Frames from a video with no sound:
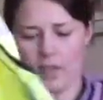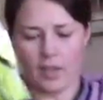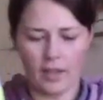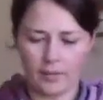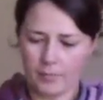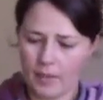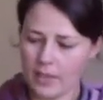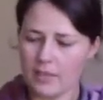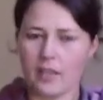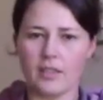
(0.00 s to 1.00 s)

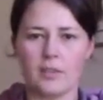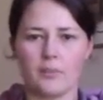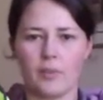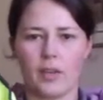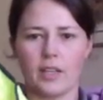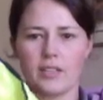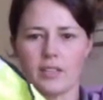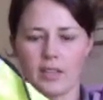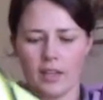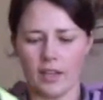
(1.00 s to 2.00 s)
nice and bright,
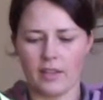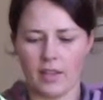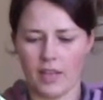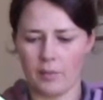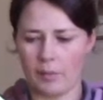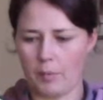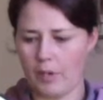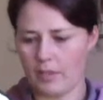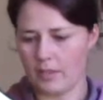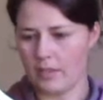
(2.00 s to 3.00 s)
and I like the yellowy
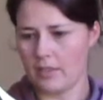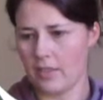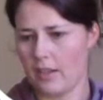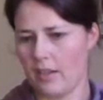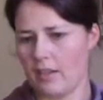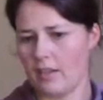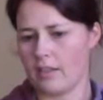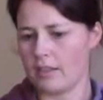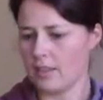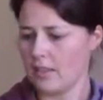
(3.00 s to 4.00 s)
ones,
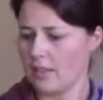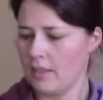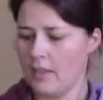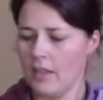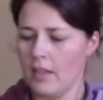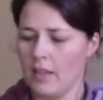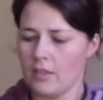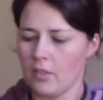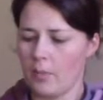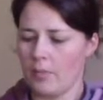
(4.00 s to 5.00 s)
and
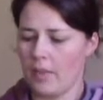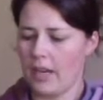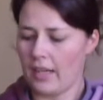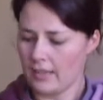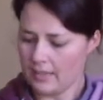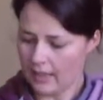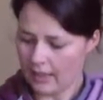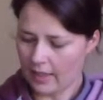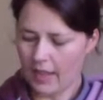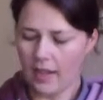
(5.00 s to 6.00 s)
it's got
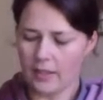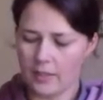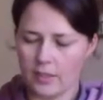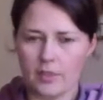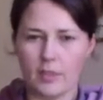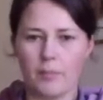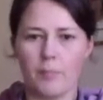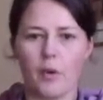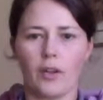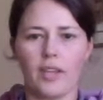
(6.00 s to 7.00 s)
elastic and zip
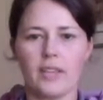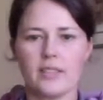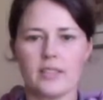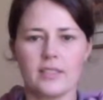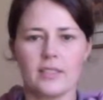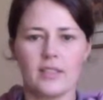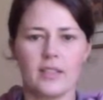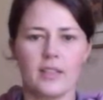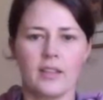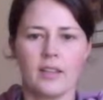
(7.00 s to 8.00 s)
pockets,
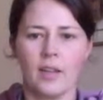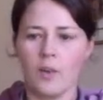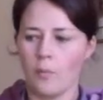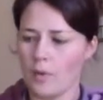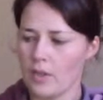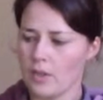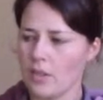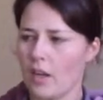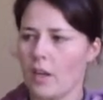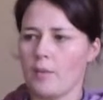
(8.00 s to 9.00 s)
which
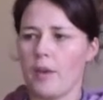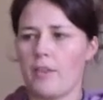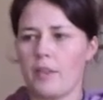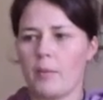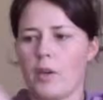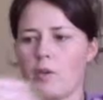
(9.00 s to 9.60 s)
I think my